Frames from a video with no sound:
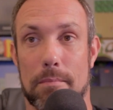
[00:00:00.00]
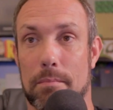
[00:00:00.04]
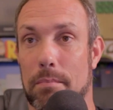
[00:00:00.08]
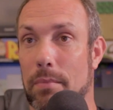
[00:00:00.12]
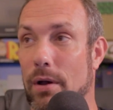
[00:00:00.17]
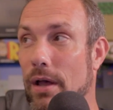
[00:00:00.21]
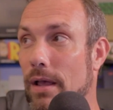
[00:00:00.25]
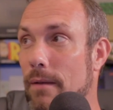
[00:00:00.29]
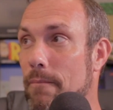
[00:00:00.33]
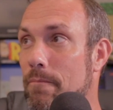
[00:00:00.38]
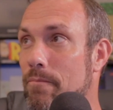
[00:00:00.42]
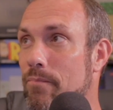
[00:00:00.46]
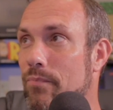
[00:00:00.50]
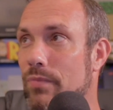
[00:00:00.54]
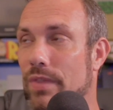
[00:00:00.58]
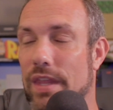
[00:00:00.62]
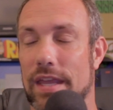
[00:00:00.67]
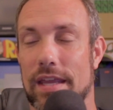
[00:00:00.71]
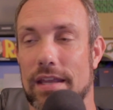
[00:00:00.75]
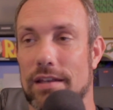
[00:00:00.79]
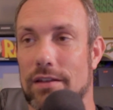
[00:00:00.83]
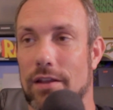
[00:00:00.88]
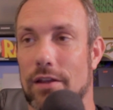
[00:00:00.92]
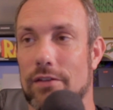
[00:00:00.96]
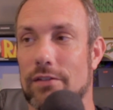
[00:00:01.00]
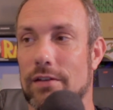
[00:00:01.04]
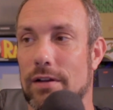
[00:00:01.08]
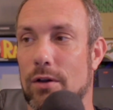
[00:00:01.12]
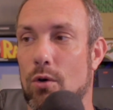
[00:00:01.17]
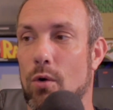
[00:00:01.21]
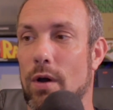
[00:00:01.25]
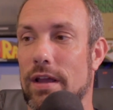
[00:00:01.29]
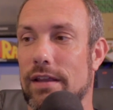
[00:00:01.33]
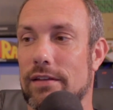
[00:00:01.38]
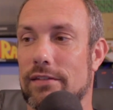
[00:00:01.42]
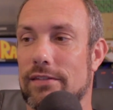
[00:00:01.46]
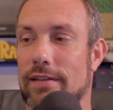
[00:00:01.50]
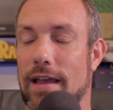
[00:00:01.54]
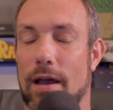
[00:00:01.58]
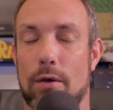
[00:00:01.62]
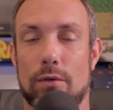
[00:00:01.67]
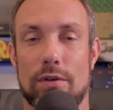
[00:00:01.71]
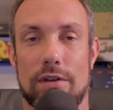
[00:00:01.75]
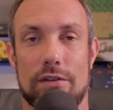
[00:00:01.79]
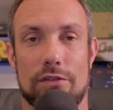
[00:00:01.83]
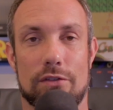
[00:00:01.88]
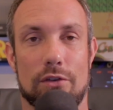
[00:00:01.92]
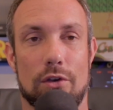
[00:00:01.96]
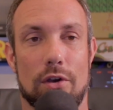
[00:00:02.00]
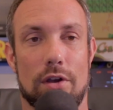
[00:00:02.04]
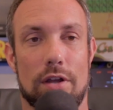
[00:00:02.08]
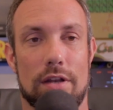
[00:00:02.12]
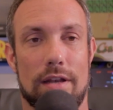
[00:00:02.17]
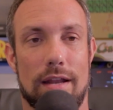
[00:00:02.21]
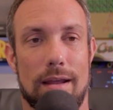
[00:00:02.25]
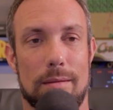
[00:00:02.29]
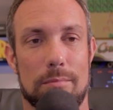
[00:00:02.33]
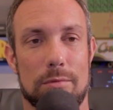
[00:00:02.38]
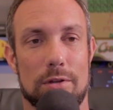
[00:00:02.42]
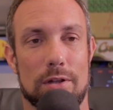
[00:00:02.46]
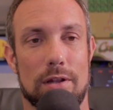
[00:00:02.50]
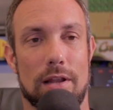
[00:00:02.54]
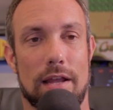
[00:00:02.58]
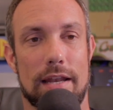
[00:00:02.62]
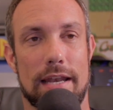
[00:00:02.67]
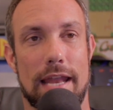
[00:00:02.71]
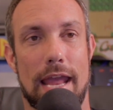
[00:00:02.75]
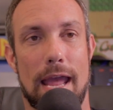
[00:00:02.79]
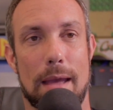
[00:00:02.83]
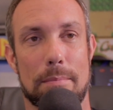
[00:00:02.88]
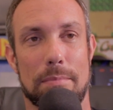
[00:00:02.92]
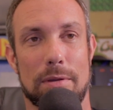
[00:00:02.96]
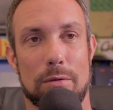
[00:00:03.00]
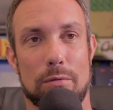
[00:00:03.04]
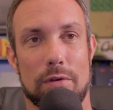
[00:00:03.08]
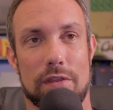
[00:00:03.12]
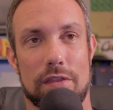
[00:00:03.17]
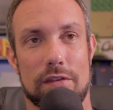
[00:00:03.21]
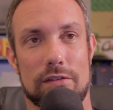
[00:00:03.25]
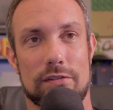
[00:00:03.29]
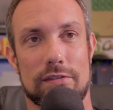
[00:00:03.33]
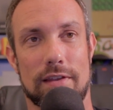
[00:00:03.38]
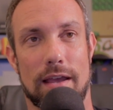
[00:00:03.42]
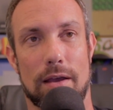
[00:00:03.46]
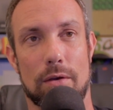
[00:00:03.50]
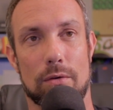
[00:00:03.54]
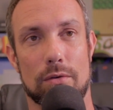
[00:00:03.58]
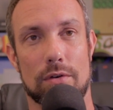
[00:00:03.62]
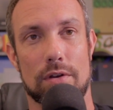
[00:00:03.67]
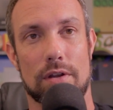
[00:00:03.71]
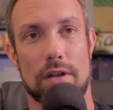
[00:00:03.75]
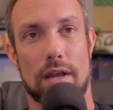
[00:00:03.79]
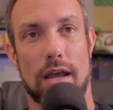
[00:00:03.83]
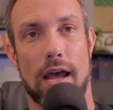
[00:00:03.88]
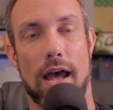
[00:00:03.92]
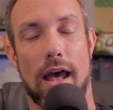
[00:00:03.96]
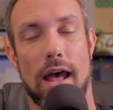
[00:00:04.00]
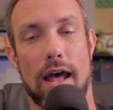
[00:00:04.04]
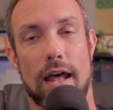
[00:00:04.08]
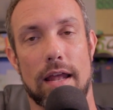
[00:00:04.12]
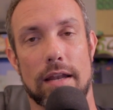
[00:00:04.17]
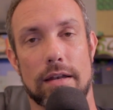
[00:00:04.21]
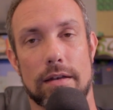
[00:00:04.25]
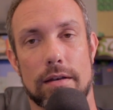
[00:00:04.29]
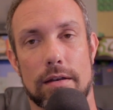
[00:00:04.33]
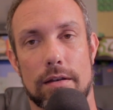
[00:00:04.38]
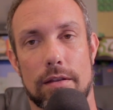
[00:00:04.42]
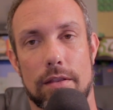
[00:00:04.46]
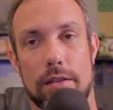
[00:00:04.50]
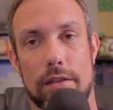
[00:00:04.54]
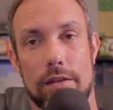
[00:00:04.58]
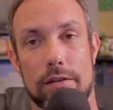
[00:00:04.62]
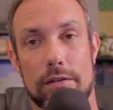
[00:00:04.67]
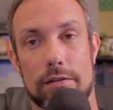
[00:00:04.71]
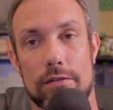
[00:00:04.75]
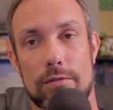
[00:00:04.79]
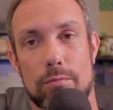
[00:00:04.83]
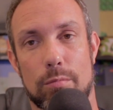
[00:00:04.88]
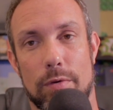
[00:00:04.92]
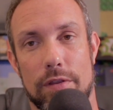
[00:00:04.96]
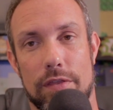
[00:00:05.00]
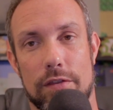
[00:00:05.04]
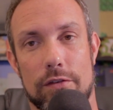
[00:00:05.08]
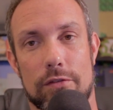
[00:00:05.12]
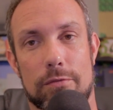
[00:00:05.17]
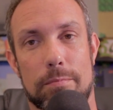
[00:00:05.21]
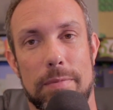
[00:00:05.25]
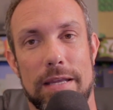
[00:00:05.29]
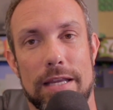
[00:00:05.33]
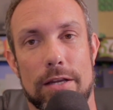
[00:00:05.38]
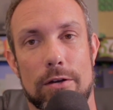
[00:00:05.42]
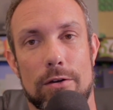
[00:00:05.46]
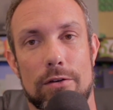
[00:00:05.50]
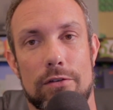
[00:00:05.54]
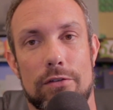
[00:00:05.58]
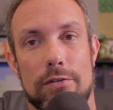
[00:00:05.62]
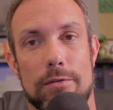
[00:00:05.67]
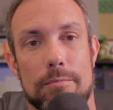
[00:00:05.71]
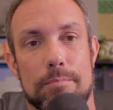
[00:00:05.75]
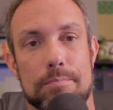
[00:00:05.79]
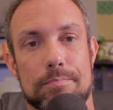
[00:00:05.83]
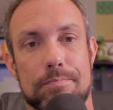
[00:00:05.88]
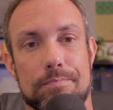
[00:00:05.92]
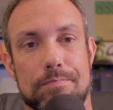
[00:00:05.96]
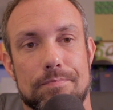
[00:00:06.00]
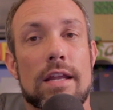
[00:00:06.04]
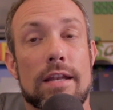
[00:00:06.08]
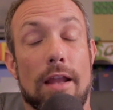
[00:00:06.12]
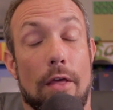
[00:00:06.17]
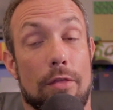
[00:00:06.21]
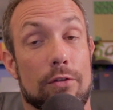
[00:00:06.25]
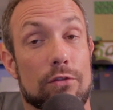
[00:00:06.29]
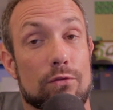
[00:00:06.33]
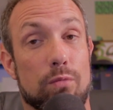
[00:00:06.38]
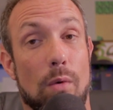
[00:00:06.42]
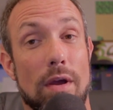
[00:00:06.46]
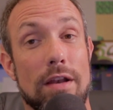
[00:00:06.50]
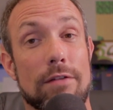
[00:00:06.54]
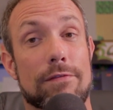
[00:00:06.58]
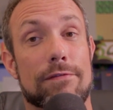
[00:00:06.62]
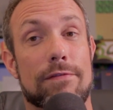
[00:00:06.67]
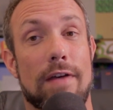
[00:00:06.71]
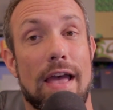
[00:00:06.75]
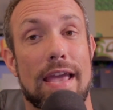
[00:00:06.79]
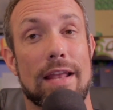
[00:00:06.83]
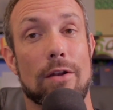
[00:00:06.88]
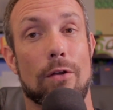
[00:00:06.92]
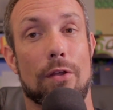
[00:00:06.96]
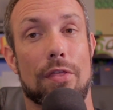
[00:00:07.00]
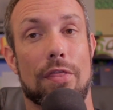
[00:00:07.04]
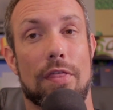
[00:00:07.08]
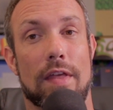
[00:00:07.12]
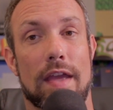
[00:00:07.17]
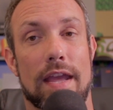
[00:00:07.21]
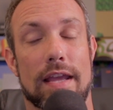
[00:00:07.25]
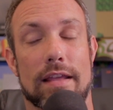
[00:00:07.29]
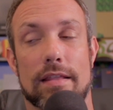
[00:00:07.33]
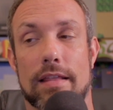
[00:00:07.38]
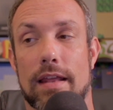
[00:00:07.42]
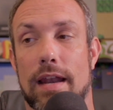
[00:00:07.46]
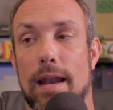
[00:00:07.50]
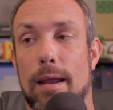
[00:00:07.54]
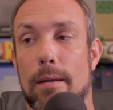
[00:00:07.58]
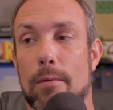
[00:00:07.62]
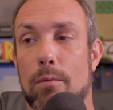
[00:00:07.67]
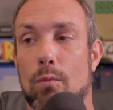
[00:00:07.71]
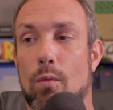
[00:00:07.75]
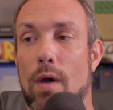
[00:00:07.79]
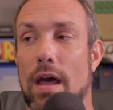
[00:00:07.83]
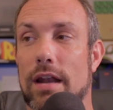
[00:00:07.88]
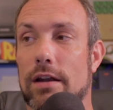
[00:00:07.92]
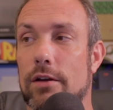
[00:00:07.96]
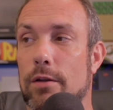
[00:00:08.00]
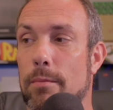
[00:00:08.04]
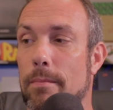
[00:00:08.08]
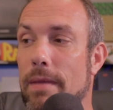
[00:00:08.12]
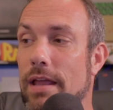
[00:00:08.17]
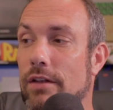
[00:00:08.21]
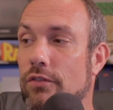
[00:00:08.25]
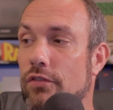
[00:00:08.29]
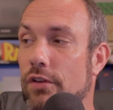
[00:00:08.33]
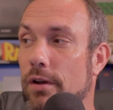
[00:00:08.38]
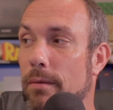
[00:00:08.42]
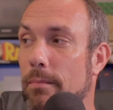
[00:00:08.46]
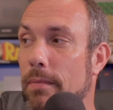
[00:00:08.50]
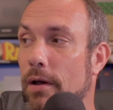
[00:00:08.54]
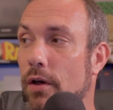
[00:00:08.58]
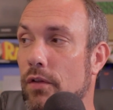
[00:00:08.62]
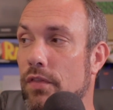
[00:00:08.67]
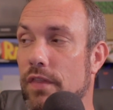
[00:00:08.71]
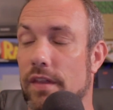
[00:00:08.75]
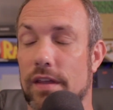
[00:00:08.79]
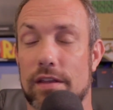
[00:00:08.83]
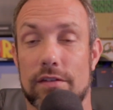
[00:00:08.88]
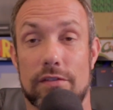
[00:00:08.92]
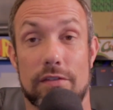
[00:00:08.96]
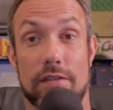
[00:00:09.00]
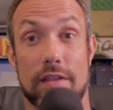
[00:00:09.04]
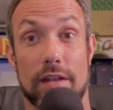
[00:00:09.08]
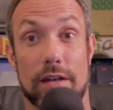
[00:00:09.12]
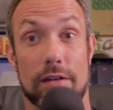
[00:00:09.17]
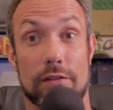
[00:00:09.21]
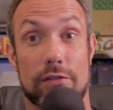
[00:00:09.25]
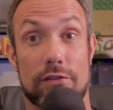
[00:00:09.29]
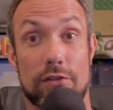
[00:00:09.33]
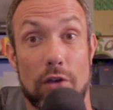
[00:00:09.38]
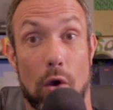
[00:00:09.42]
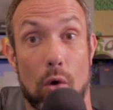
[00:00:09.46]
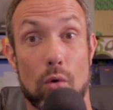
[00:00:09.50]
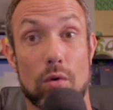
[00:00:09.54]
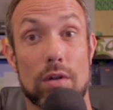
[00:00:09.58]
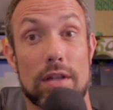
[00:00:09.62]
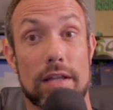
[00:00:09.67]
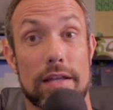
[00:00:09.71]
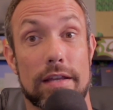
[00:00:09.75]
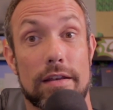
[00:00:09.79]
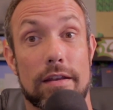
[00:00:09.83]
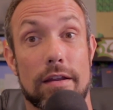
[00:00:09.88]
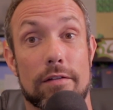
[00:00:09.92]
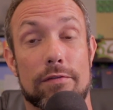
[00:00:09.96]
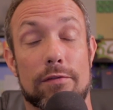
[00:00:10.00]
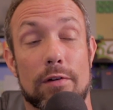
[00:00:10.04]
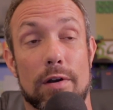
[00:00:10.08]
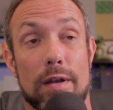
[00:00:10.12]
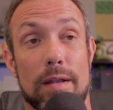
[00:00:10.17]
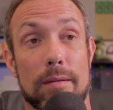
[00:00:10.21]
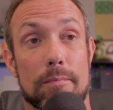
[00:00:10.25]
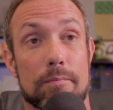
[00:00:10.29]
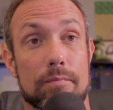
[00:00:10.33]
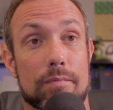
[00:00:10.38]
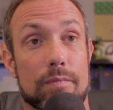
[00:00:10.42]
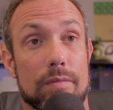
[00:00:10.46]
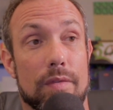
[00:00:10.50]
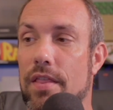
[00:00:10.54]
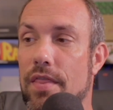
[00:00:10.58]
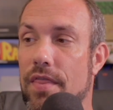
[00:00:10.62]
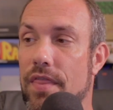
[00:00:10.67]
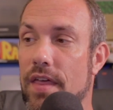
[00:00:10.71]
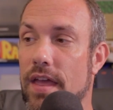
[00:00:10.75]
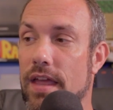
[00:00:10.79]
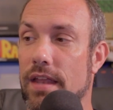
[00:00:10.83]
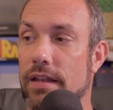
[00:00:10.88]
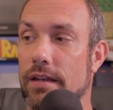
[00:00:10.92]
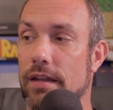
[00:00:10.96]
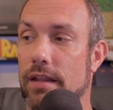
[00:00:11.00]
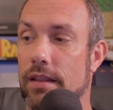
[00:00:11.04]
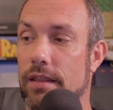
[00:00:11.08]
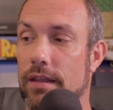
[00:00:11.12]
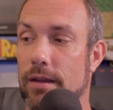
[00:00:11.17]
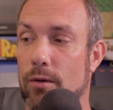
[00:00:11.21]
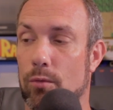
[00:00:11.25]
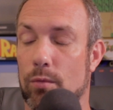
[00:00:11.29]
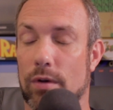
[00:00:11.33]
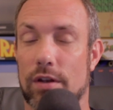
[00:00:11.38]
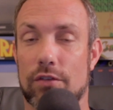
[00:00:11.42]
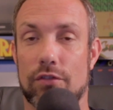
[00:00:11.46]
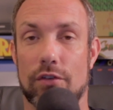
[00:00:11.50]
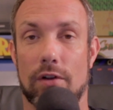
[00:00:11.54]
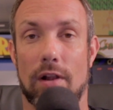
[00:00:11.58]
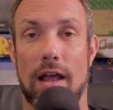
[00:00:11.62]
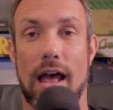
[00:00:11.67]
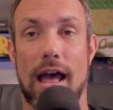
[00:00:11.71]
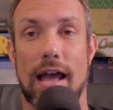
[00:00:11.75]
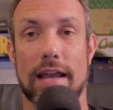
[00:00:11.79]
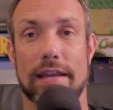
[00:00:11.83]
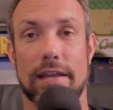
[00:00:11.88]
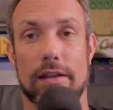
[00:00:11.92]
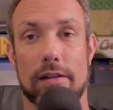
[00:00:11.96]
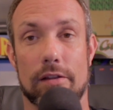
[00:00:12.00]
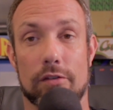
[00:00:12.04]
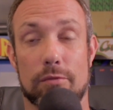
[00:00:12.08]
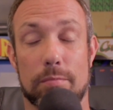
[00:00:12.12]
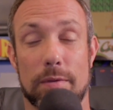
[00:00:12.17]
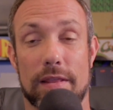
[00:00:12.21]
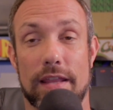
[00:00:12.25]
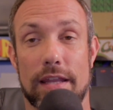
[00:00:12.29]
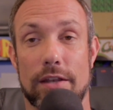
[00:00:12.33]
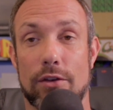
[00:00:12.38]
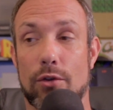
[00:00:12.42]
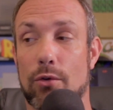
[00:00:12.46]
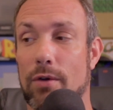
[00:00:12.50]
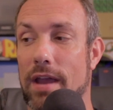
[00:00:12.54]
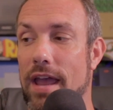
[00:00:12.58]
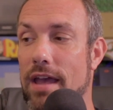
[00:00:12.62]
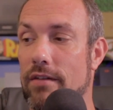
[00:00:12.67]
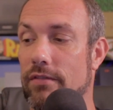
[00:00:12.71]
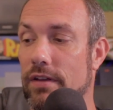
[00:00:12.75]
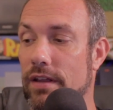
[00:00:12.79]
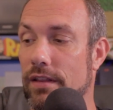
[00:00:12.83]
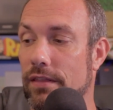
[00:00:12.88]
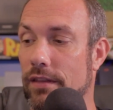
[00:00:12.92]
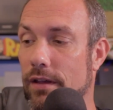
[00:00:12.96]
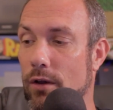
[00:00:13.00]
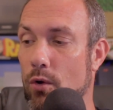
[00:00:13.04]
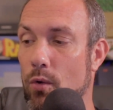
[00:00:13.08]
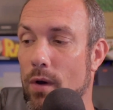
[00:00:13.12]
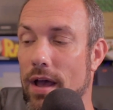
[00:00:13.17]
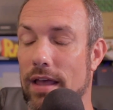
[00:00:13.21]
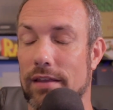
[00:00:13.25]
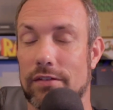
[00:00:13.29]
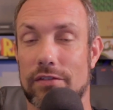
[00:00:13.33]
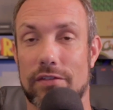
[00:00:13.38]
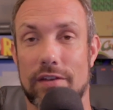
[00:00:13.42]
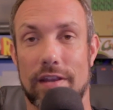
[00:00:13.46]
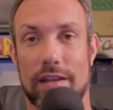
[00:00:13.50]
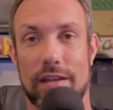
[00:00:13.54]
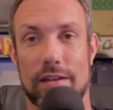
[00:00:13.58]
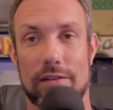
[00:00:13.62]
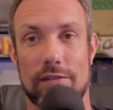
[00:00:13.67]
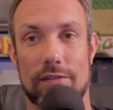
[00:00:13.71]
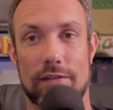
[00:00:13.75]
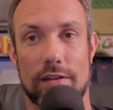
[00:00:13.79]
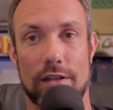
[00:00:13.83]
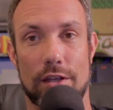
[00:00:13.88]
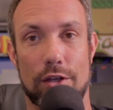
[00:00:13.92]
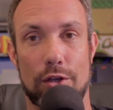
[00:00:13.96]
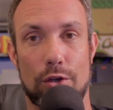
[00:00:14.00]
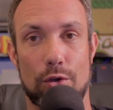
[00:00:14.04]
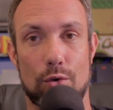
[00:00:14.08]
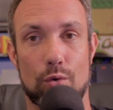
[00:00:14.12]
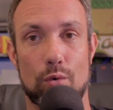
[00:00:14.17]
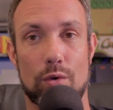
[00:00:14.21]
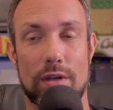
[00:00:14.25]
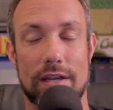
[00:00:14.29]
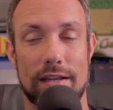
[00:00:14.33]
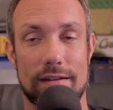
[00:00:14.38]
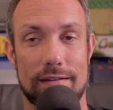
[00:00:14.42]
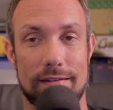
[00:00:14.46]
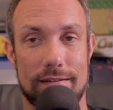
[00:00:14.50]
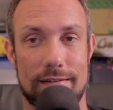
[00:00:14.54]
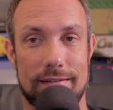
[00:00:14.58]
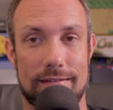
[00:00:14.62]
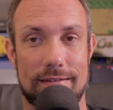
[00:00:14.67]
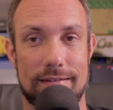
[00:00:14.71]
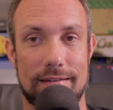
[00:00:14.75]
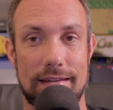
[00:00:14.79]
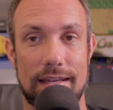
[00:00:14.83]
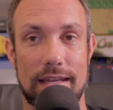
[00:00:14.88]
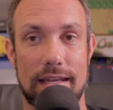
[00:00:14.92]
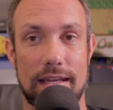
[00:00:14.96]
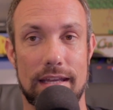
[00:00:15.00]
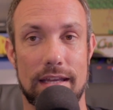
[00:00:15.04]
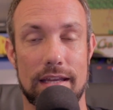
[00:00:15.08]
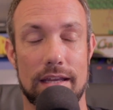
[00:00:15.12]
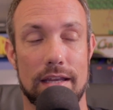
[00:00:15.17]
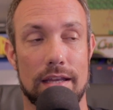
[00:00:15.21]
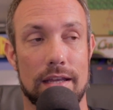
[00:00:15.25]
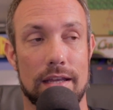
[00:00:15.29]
But it doesn't quite sound as good. I'm a little unhappy with the sound on this with the speakers. Now, there's one final thing that I wanted to mention about this that is totally different than the original Oculus, but they do have it in the Quest, is you can see